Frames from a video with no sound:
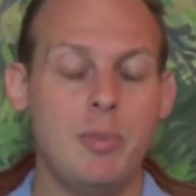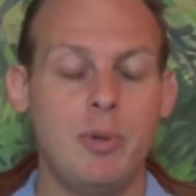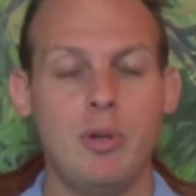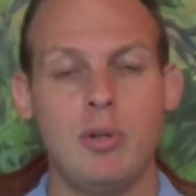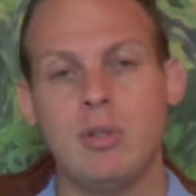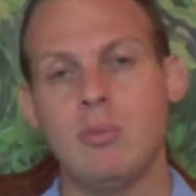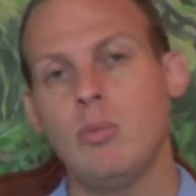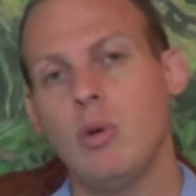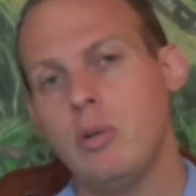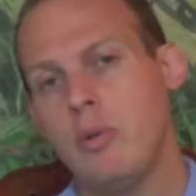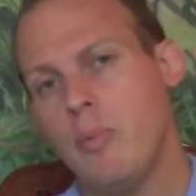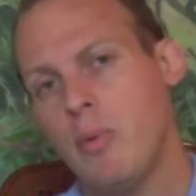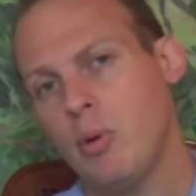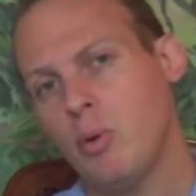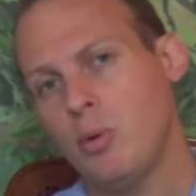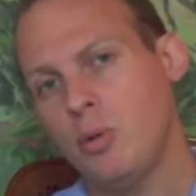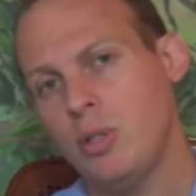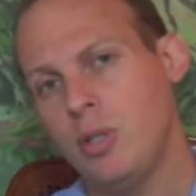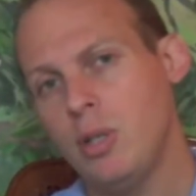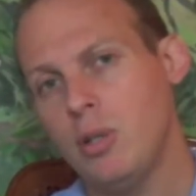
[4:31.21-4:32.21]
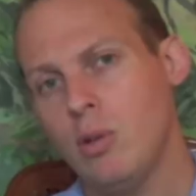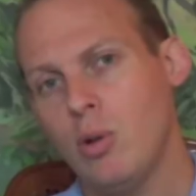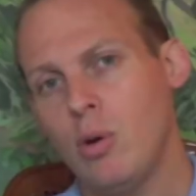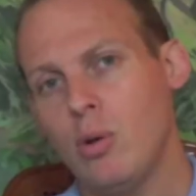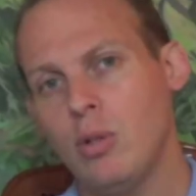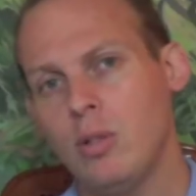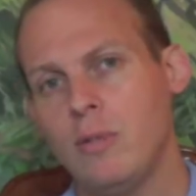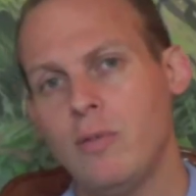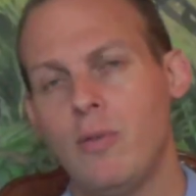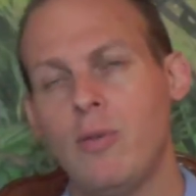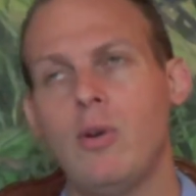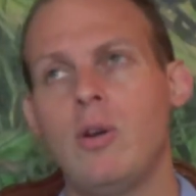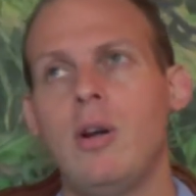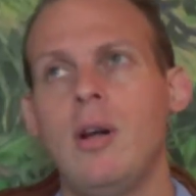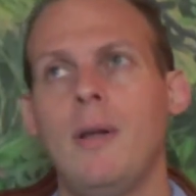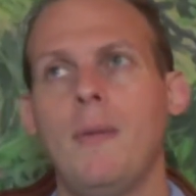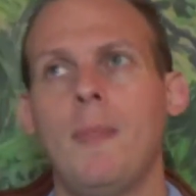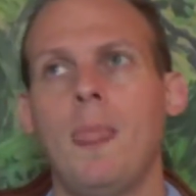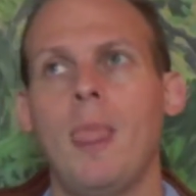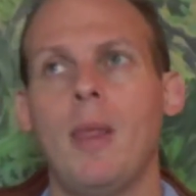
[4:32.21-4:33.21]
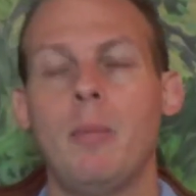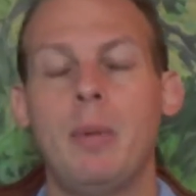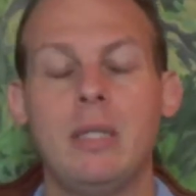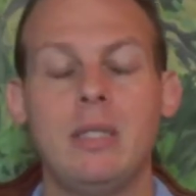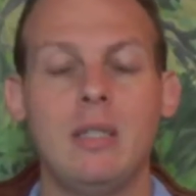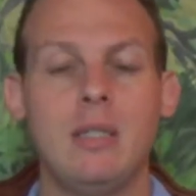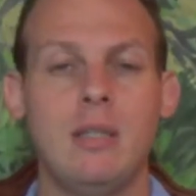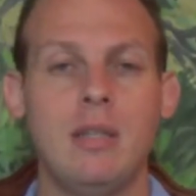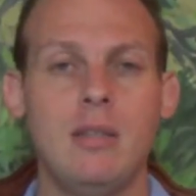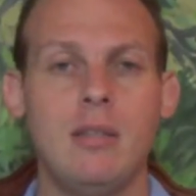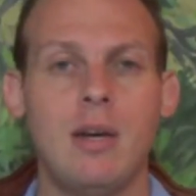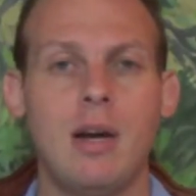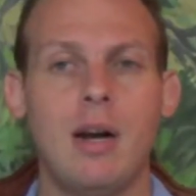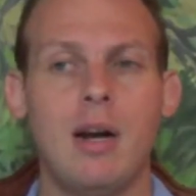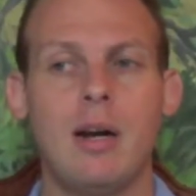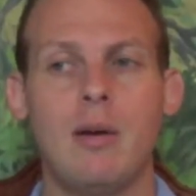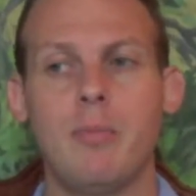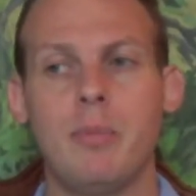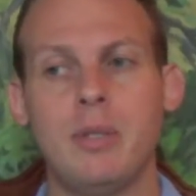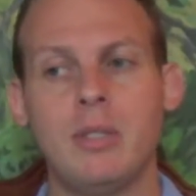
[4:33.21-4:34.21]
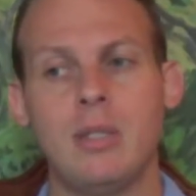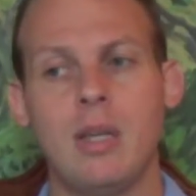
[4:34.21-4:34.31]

because most people who seek loans for businesses are